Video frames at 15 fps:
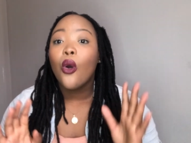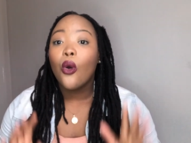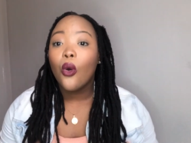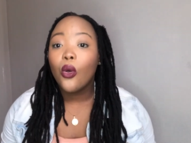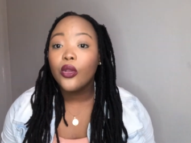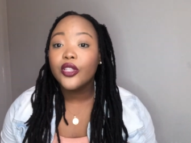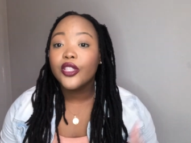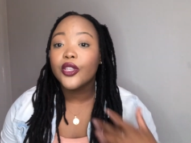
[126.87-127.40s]

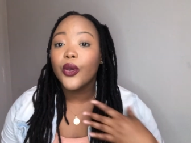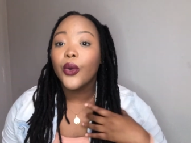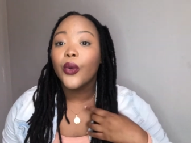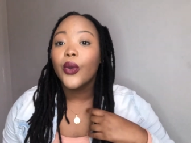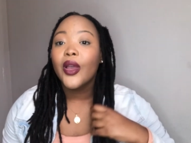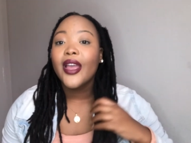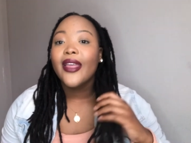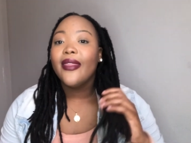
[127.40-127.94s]
Also,
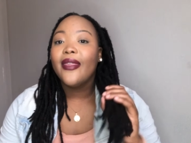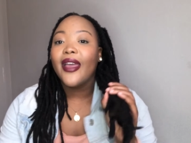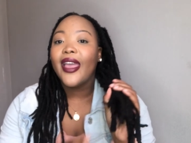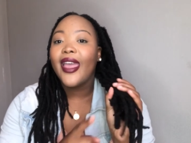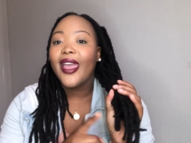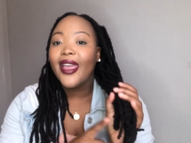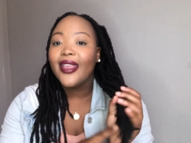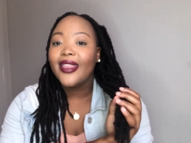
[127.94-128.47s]
the
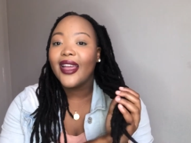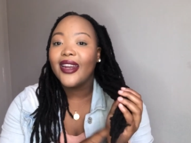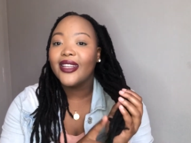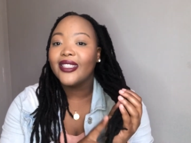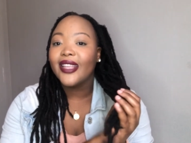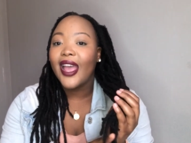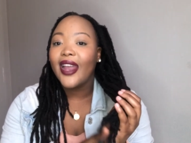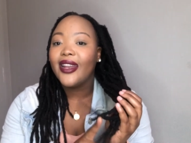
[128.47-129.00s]
hair that
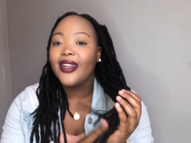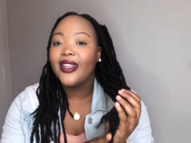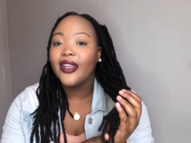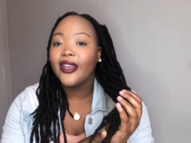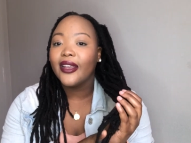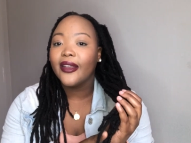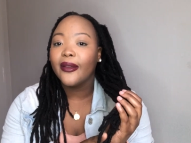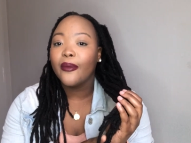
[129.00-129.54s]
is at
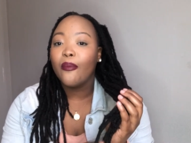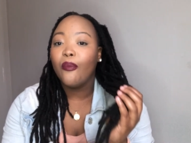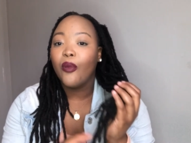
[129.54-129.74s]
the